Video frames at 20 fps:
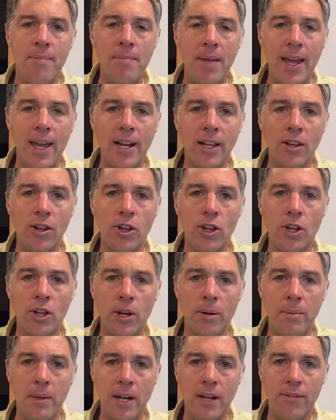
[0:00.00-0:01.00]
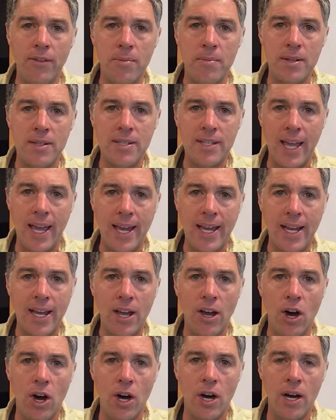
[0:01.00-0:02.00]
made a little bit of a mistake
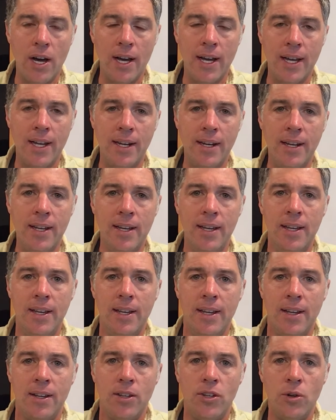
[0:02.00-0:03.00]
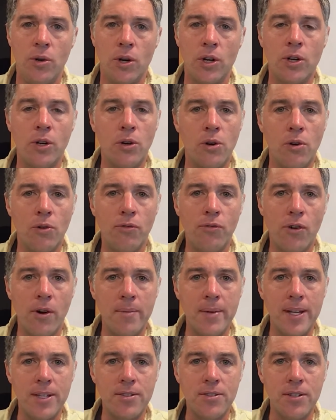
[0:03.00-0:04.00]
on your Google form
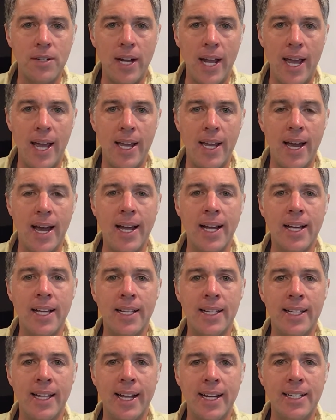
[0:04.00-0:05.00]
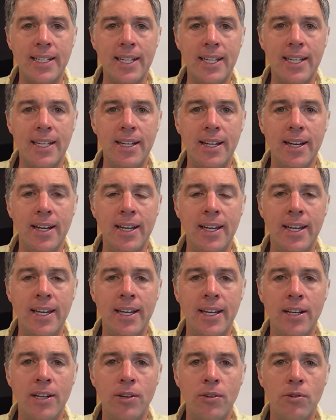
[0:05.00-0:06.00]
yesterday. I collected
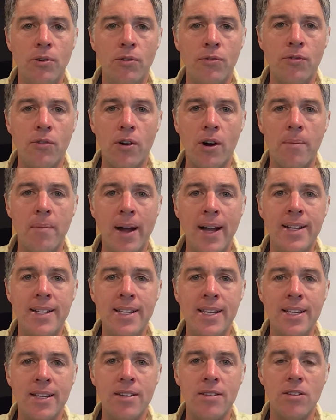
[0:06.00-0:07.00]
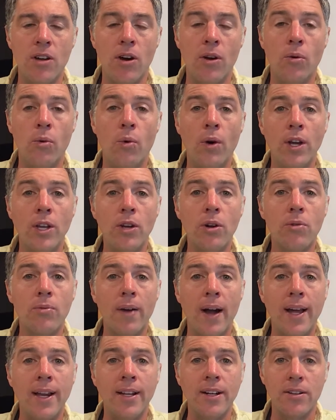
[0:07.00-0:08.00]
a Google form ideas on what you're
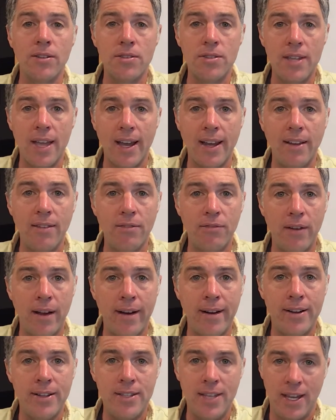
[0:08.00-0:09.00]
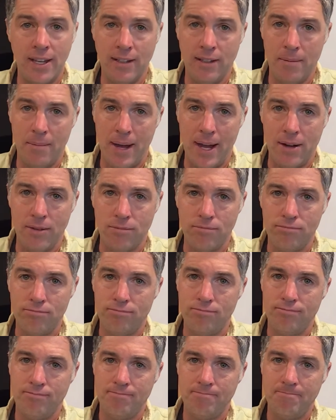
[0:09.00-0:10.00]
writing your second fairy tale about,
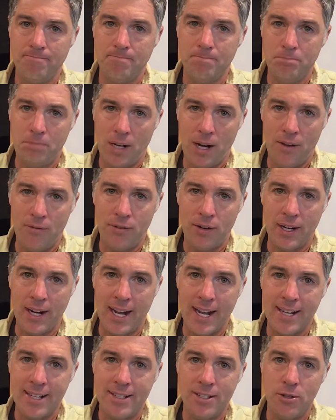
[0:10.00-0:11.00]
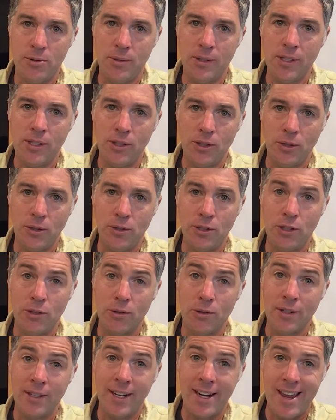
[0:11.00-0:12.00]
but I forgot to include
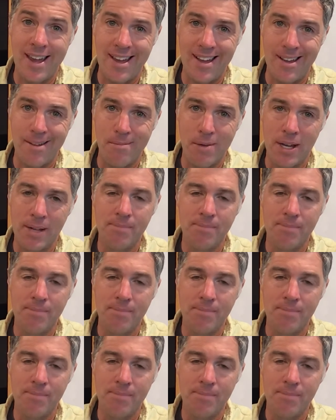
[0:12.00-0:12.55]
your name.